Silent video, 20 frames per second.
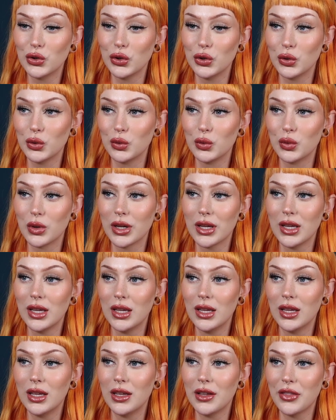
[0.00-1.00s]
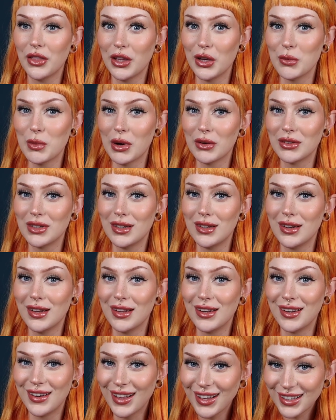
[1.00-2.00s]
to think about it
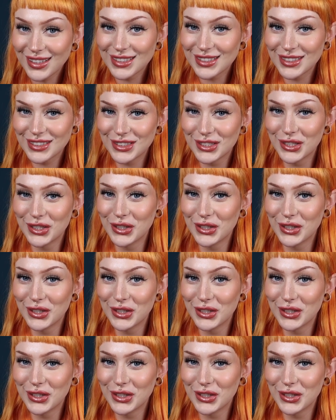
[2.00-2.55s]
in the next